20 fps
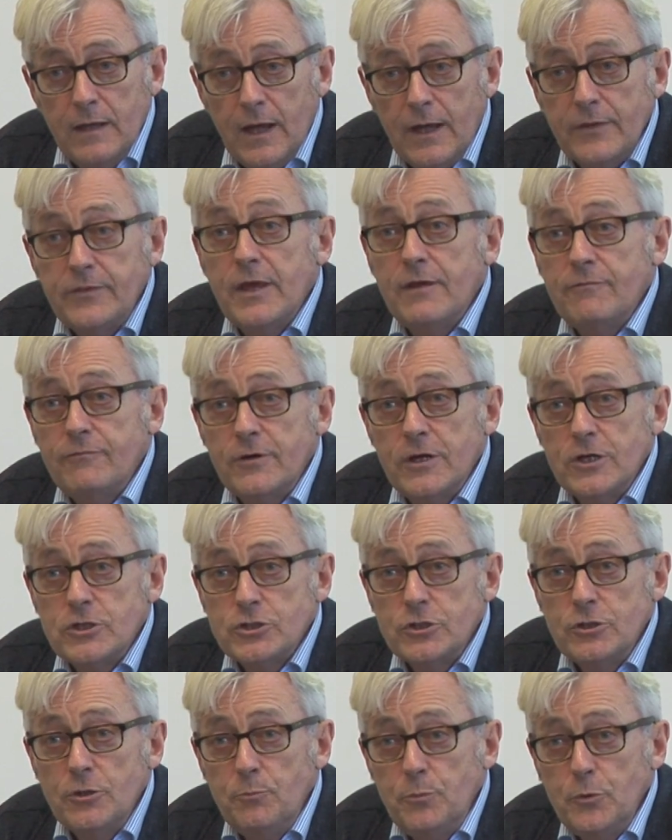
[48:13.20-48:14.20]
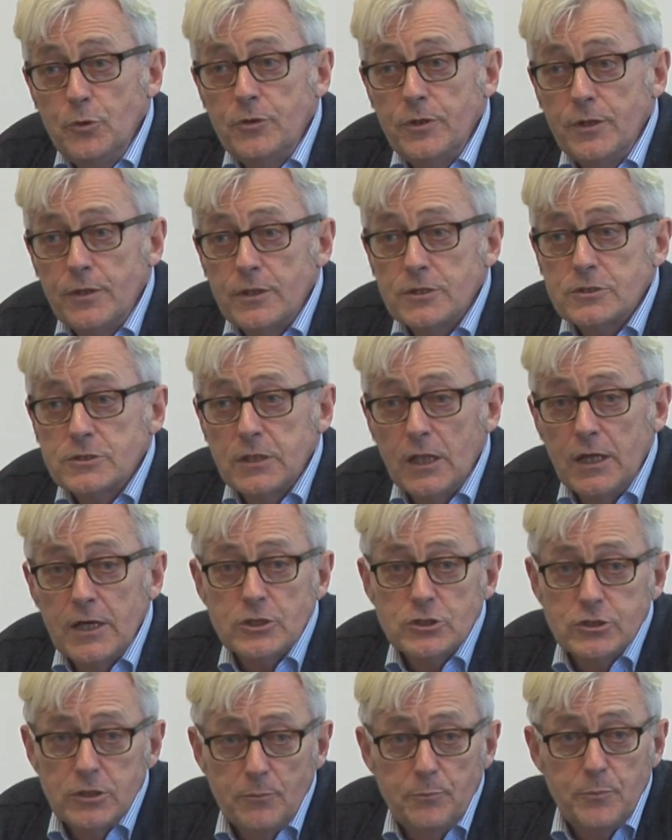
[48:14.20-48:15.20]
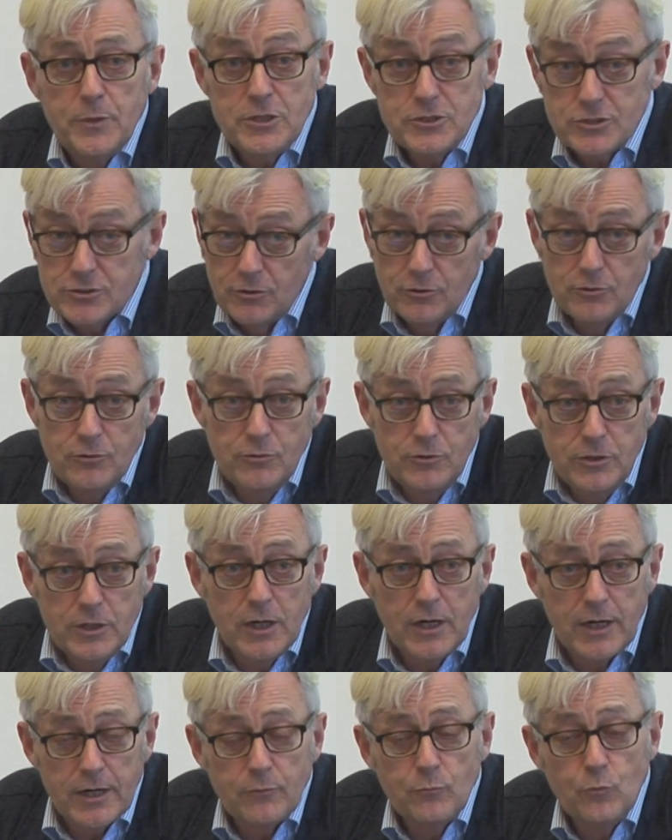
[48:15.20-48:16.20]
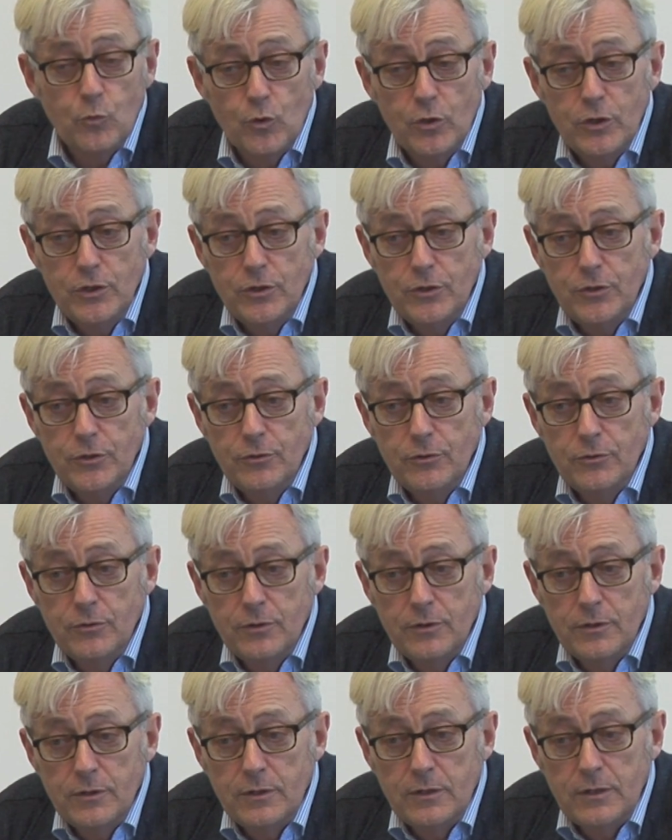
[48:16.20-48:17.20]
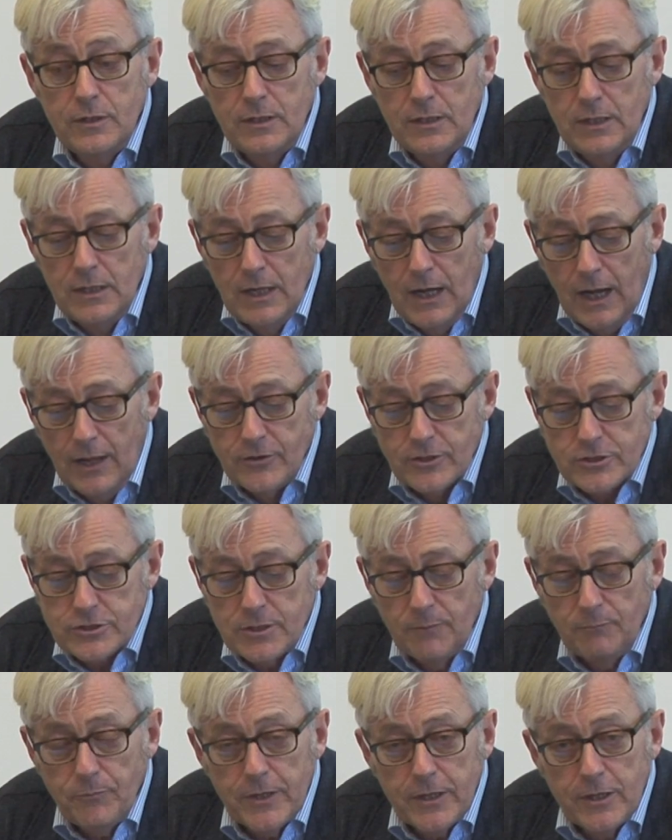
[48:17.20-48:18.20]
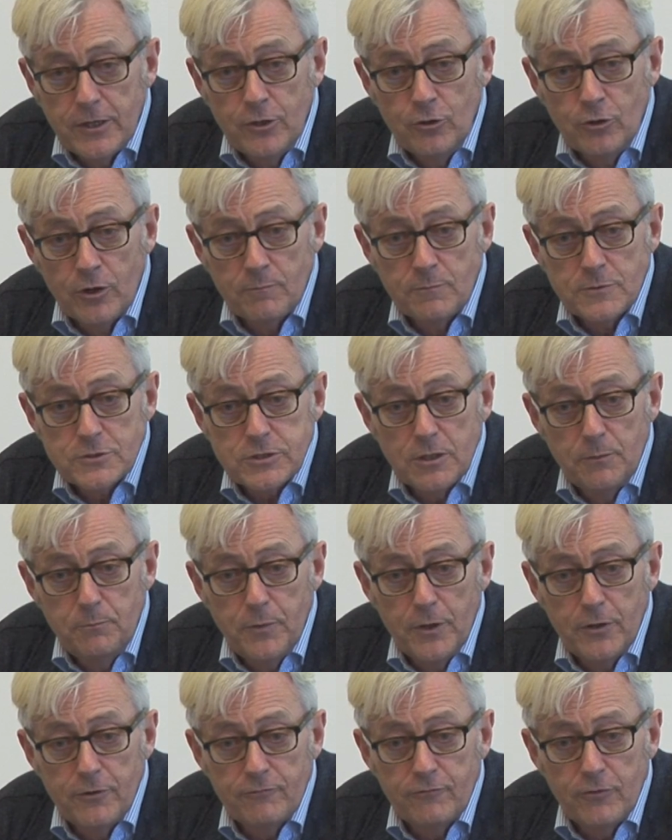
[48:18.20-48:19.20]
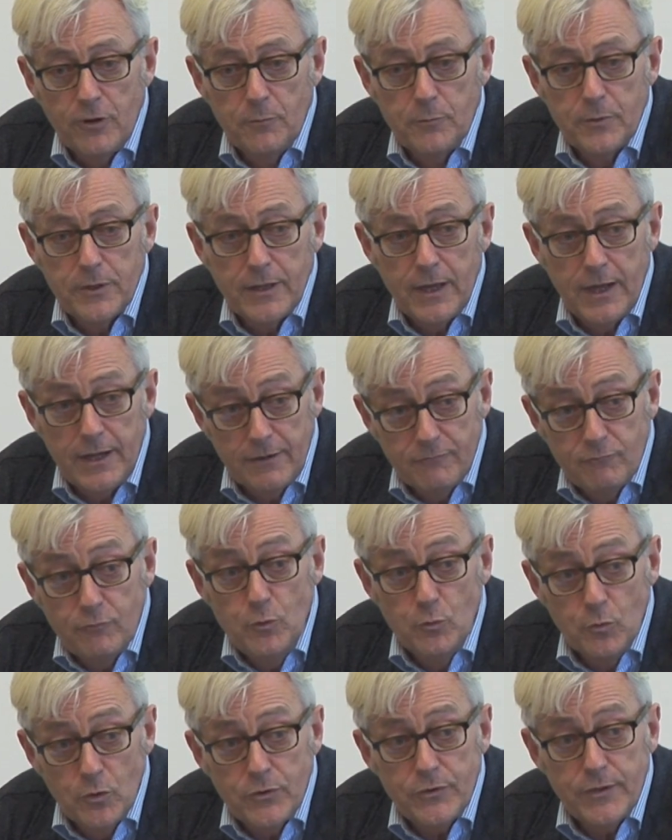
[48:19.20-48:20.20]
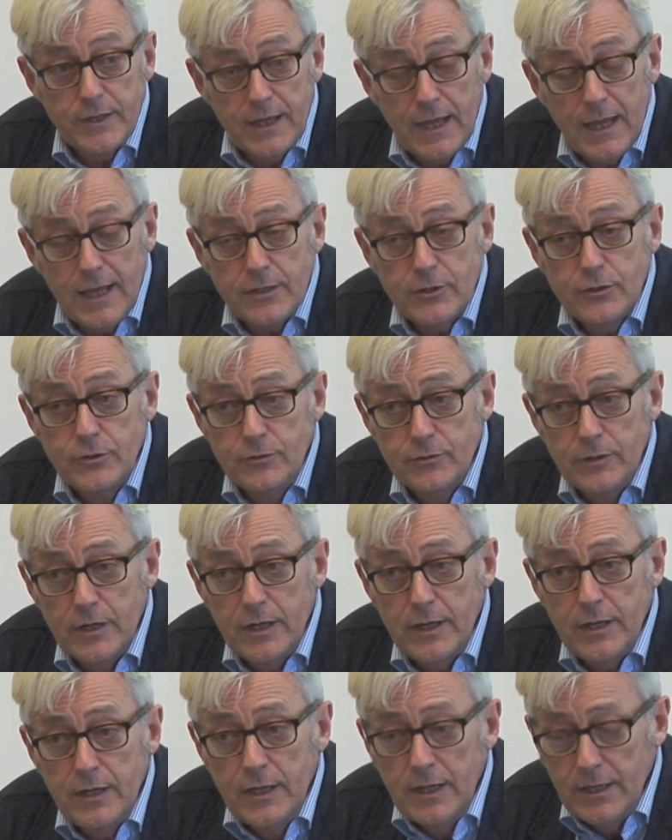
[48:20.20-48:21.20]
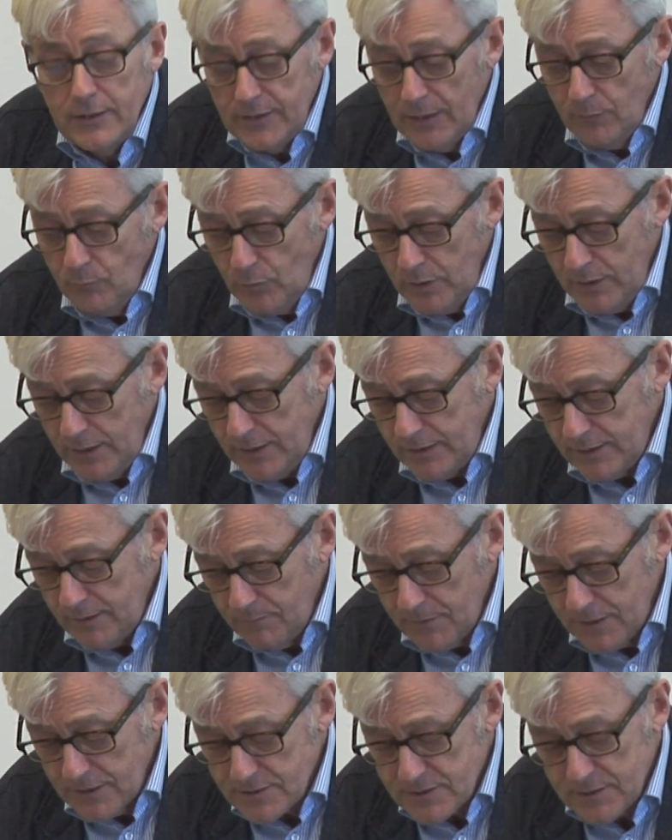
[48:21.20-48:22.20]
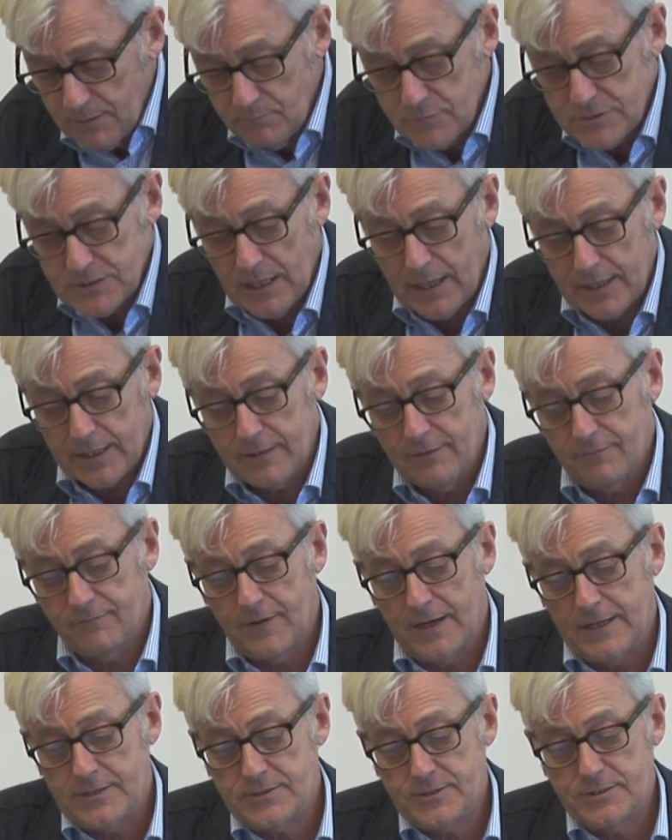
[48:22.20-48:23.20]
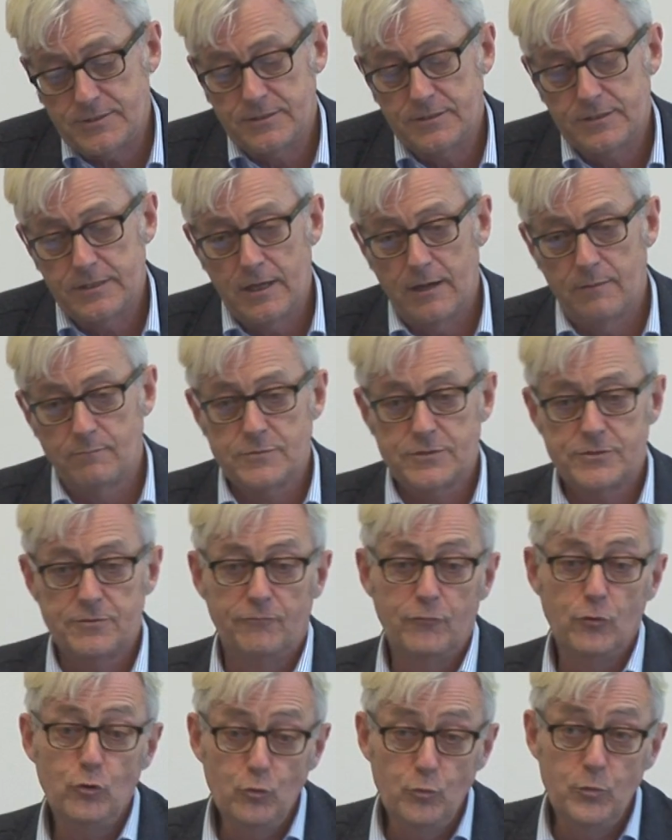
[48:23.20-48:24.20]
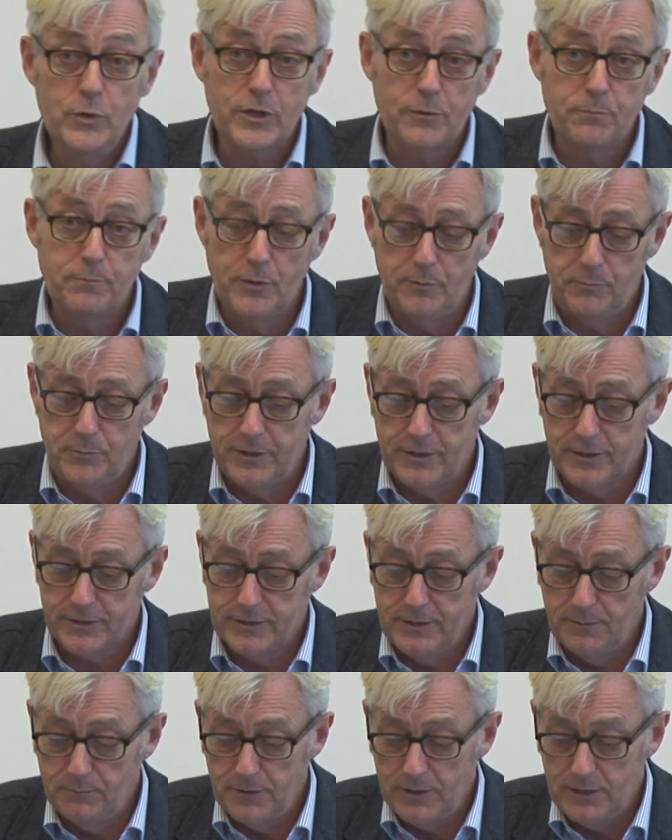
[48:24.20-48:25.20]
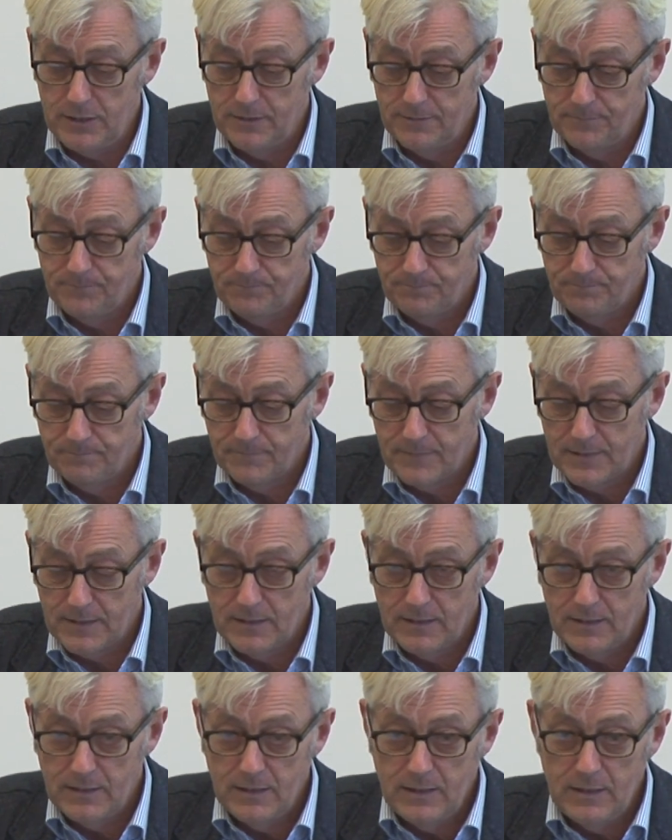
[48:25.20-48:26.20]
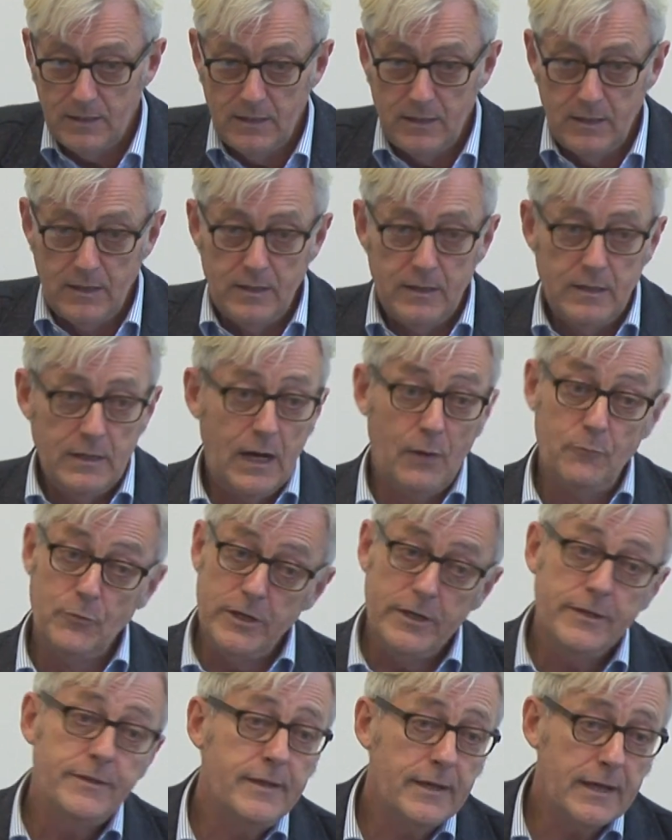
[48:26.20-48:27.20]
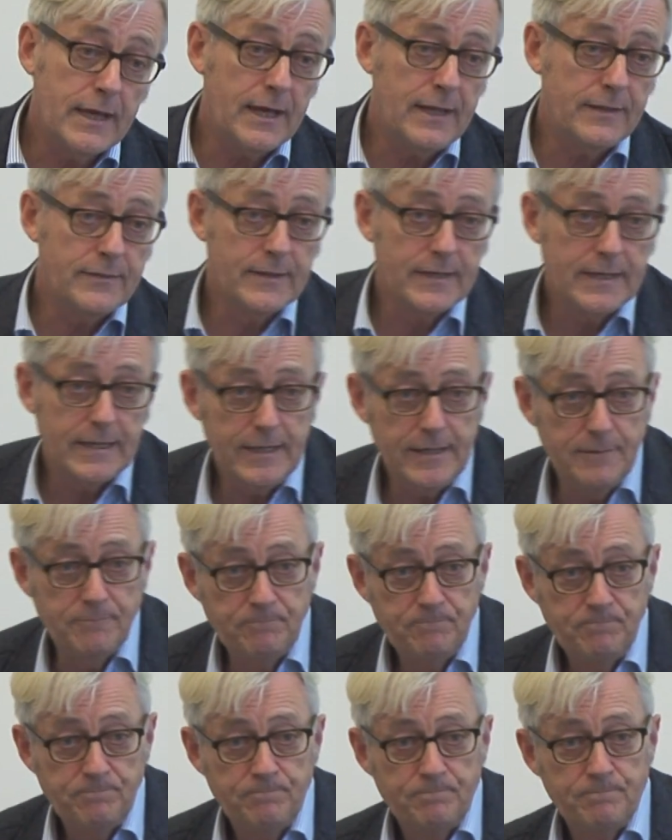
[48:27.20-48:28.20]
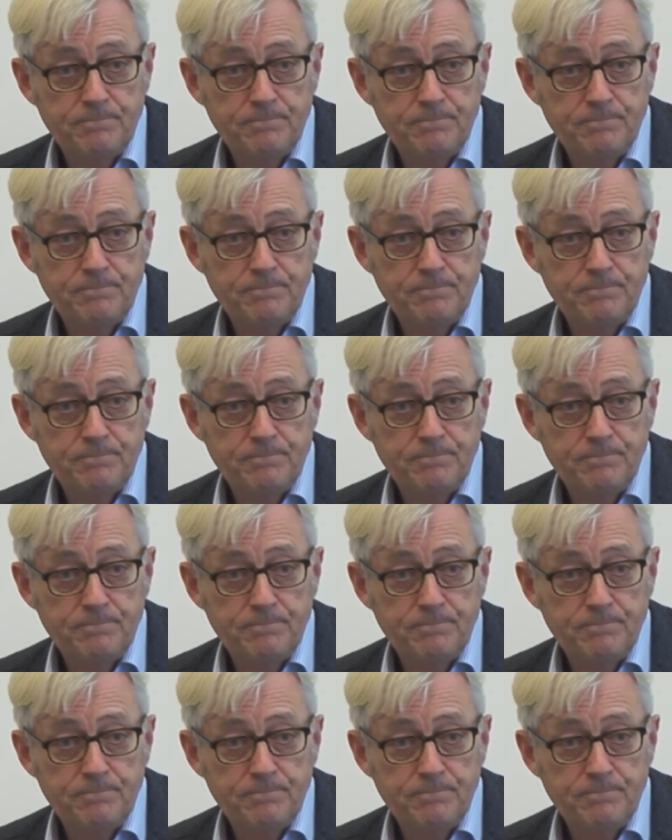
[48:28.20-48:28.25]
A definition of beauty that's largely based on who you are and what you do. And there's something enormously powerful about that. And if we want to get to it, then we need to make some sacrifices in terms of who we're prepared to be. And we need to get in the game.